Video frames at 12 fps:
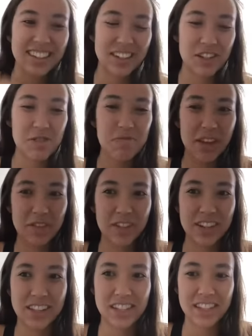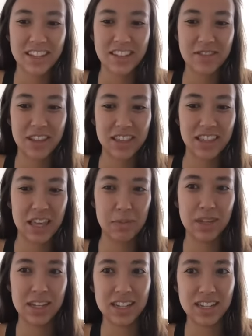2 main ones, like the
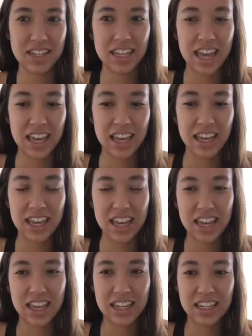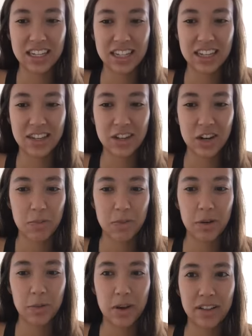APTA and Herman
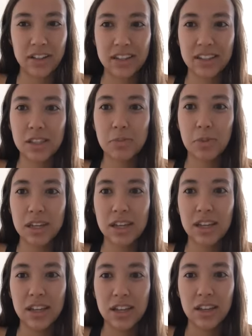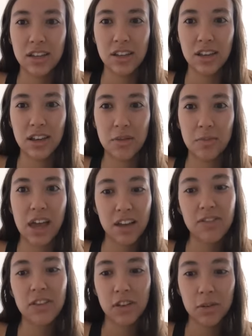and Wallace. But yeah,
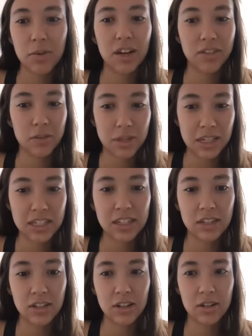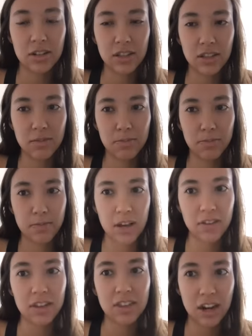if you go to pelvic PT, your
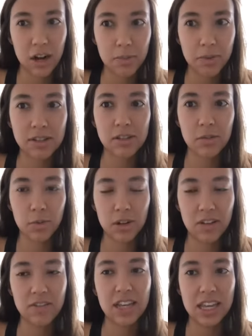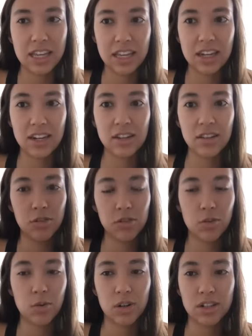pelvic therapist would have taken those
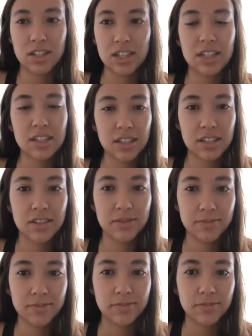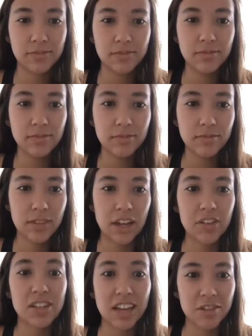courses
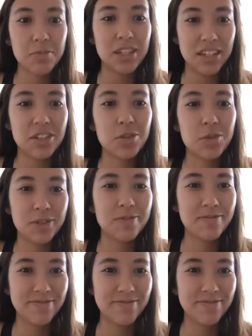outside of PT school.